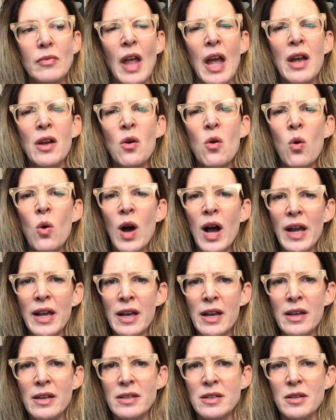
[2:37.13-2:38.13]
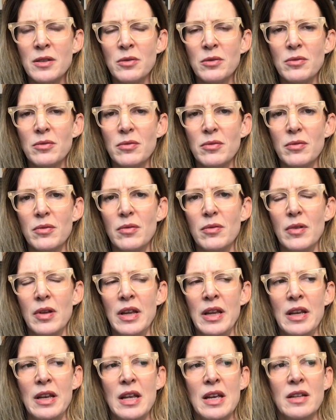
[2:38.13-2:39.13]
and quiet
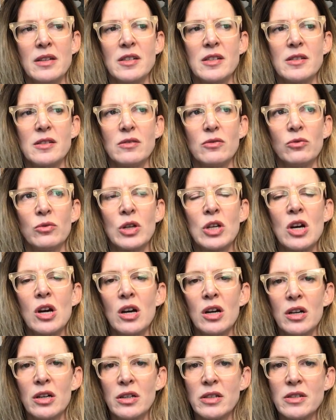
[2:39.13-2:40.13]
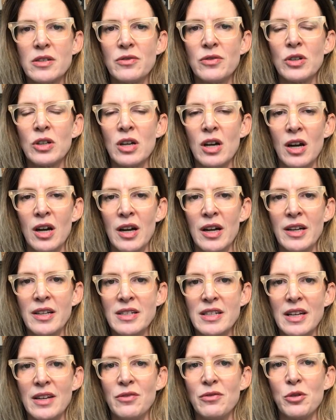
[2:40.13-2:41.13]
in its regard for
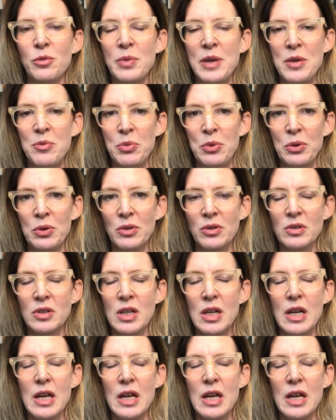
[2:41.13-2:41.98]
God and for people